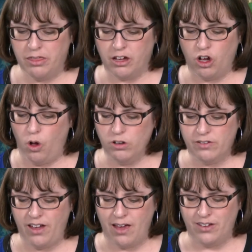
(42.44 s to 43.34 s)
The
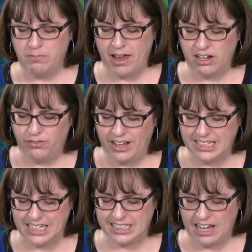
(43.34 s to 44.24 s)
gold of heaven
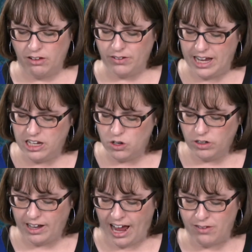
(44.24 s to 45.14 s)
manifests itself in
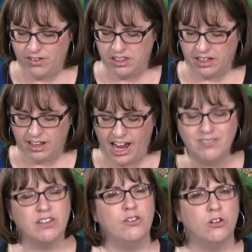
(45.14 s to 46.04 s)
your life and in the
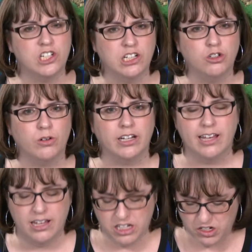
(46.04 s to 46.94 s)
lives of your
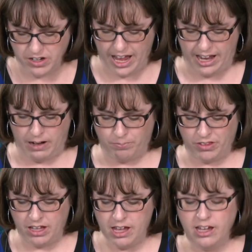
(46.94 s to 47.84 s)
children today.
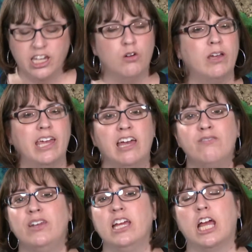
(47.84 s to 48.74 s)
You
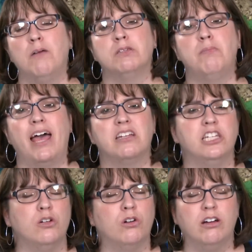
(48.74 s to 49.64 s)
give and it comes back
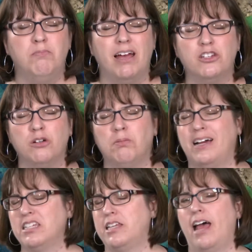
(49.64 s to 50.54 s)
to you, good measure,
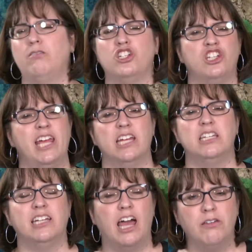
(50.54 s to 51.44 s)
pressed down,
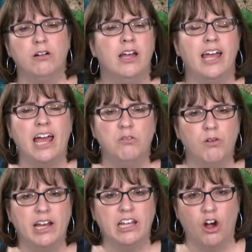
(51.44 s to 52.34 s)
shaken together,
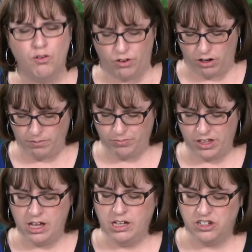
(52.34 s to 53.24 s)
and running over.
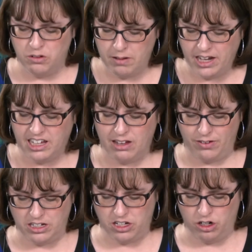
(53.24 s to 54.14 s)
Do men
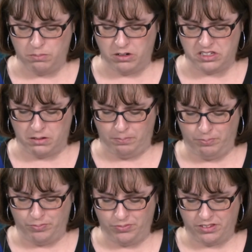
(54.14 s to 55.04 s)
give into your bosom?